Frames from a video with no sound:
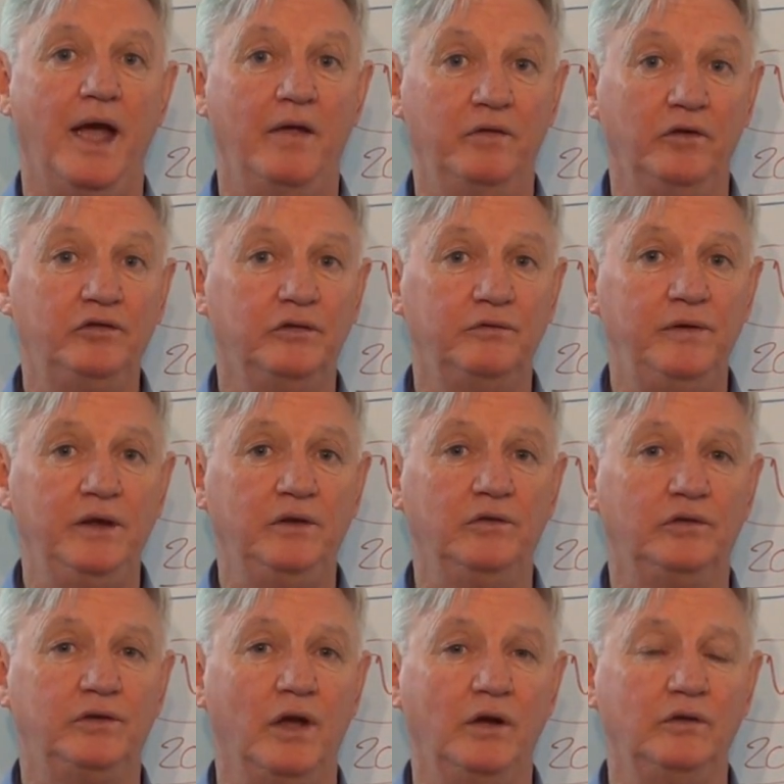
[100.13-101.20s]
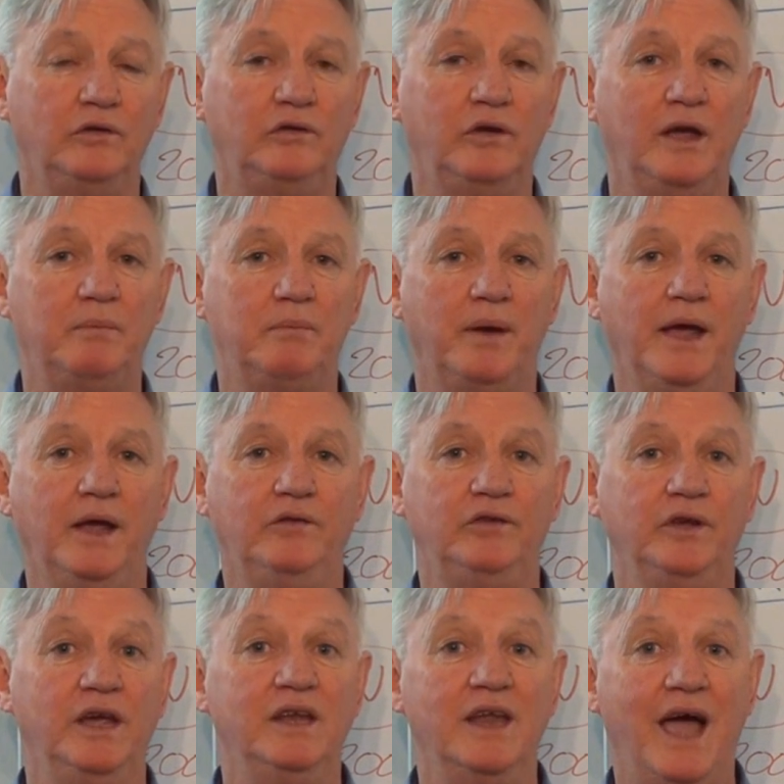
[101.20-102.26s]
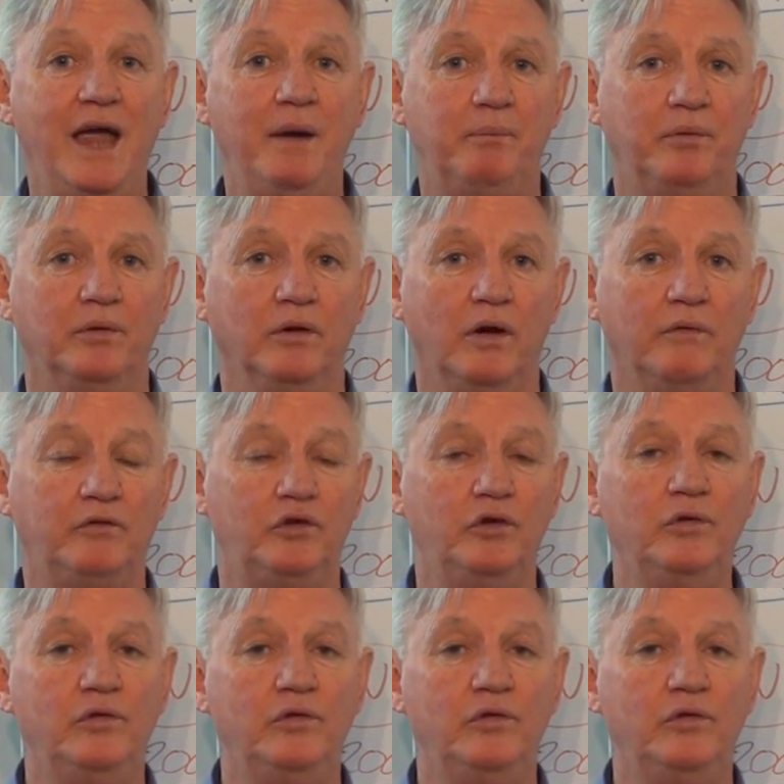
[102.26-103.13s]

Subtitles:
and this event is going to take place in April of